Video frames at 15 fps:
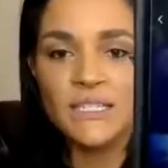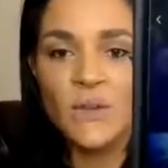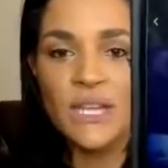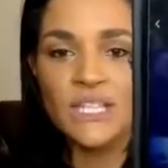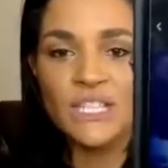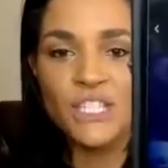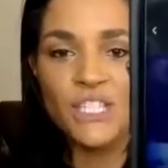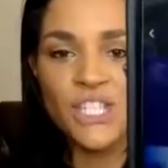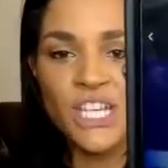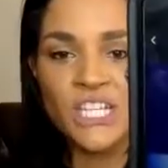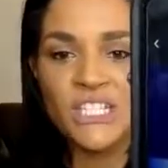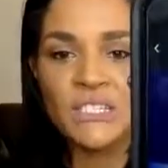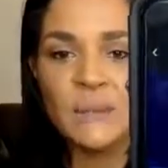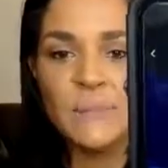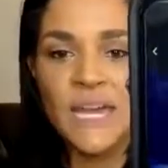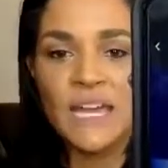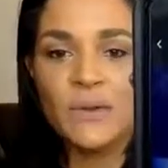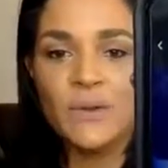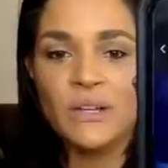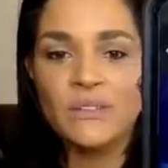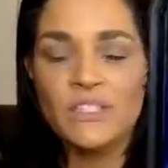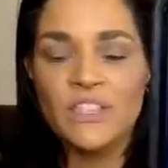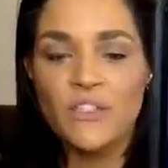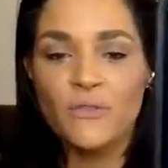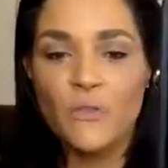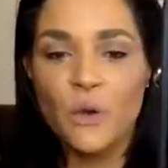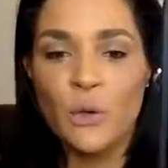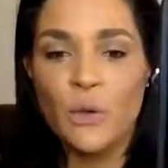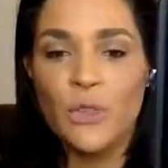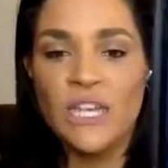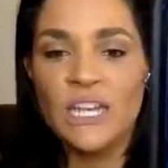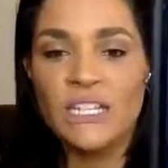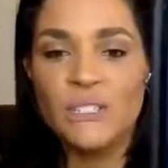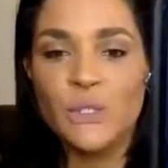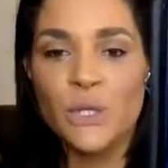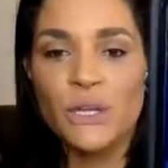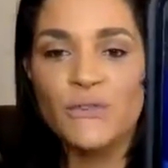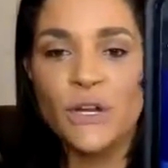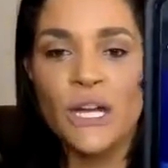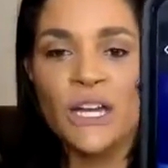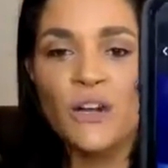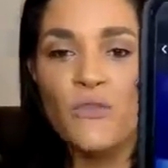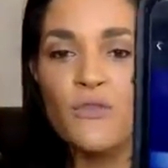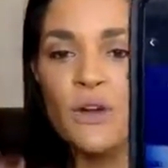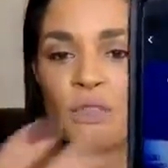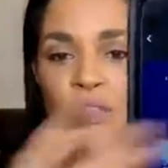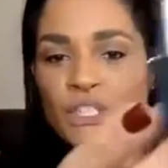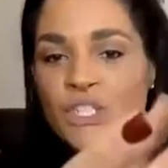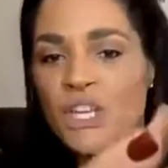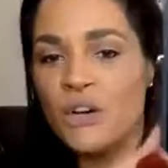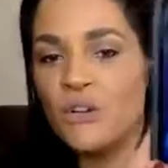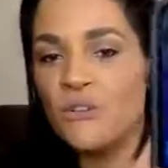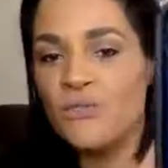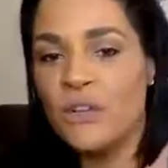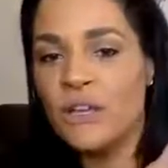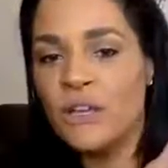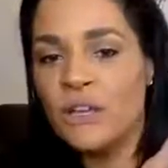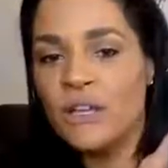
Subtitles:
So I just changed the background to the photo that I took of our elf shelf.